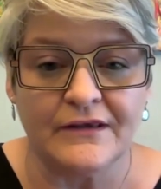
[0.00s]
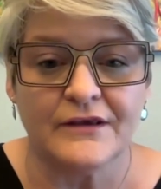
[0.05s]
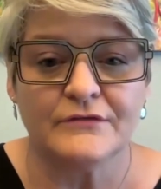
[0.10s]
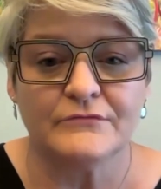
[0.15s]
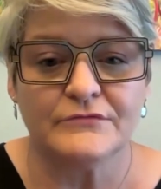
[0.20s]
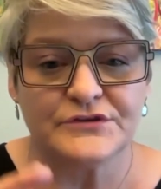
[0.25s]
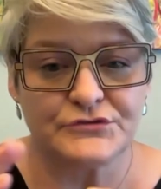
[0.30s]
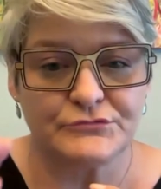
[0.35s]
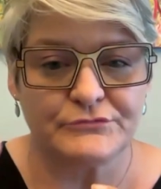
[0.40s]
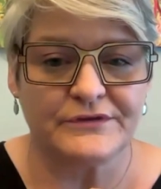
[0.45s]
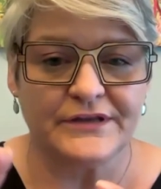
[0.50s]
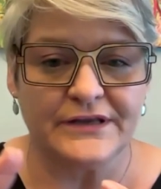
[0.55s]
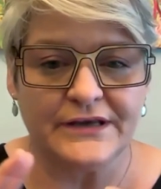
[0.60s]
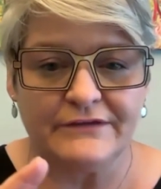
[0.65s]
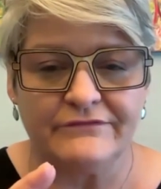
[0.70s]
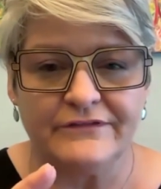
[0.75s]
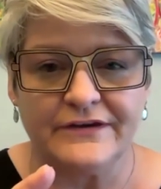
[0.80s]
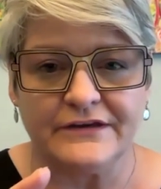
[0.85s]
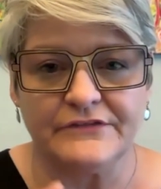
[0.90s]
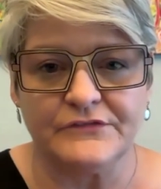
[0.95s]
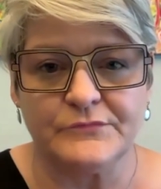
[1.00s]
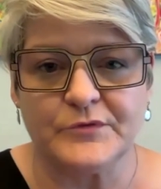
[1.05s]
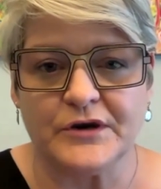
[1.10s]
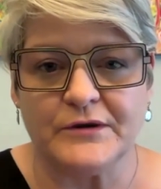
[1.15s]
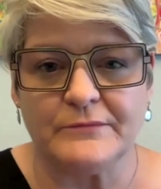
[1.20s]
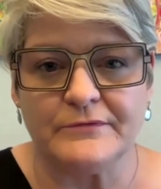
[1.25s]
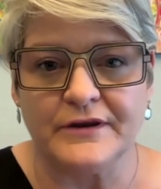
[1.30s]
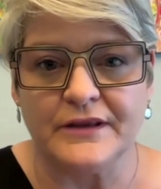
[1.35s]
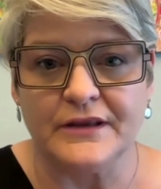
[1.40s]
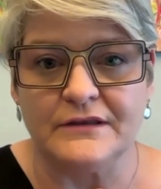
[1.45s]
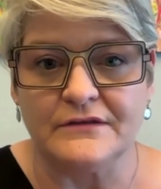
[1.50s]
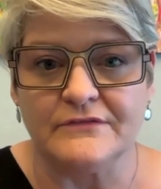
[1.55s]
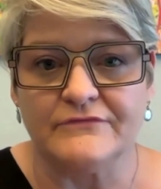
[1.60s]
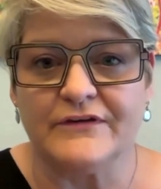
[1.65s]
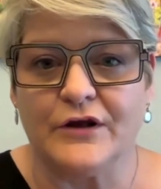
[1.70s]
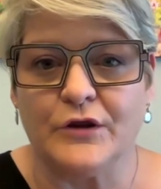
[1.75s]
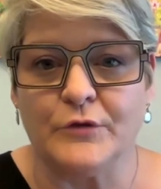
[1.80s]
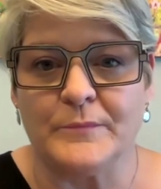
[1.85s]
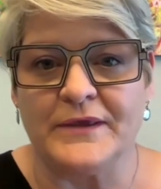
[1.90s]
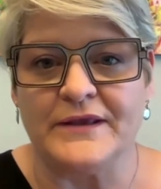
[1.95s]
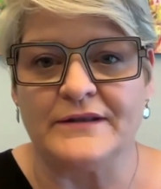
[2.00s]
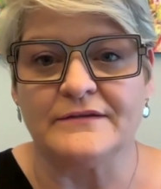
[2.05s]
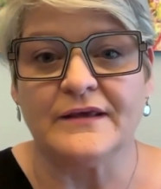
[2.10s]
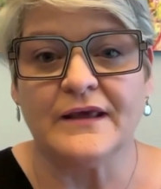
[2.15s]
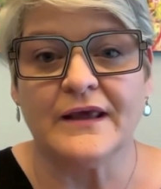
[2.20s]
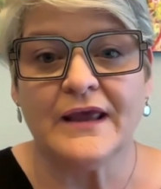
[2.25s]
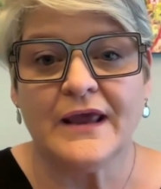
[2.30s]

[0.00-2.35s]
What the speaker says: which really affects property and development.